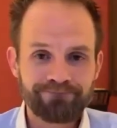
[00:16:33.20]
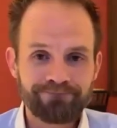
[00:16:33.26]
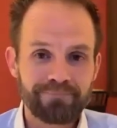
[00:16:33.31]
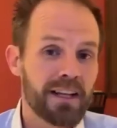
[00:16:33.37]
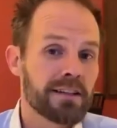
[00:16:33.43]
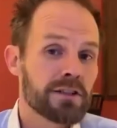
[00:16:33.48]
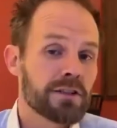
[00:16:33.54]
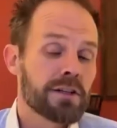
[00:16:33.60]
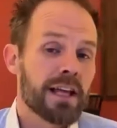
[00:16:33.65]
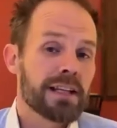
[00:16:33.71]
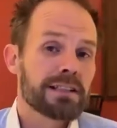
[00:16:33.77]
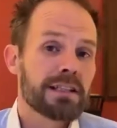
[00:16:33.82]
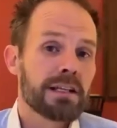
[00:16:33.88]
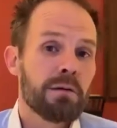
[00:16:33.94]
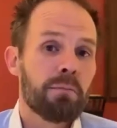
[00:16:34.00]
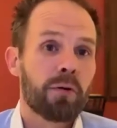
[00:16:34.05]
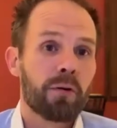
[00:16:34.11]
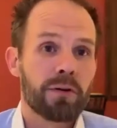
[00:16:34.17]
So that's the
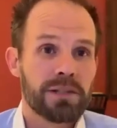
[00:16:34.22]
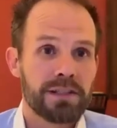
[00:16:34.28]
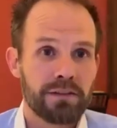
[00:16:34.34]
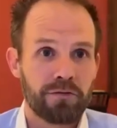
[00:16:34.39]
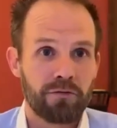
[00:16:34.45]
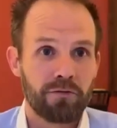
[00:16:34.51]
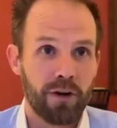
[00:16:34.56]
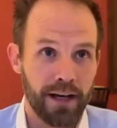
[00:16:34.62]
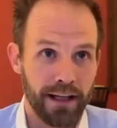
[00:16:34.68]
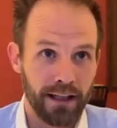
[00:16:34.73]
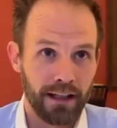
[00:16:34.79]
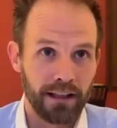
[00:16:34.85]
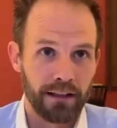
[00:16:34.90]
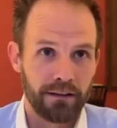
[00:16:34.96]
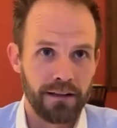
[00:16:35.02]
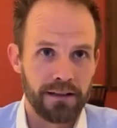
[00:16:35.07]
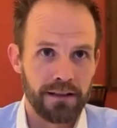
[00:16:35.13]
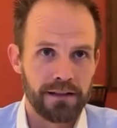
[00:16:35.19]
importance of running a
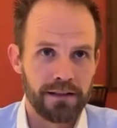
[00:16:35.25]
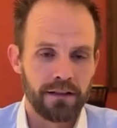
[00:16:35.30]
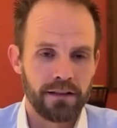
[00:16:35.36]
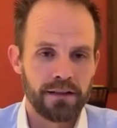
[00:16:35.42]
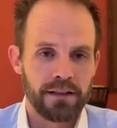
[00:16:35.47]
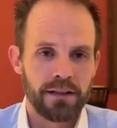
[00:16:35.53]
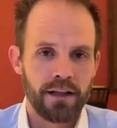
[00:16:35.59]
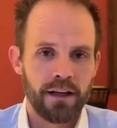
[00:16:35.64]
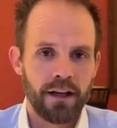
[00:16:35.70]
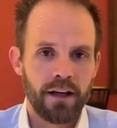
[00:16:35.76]
clearance search.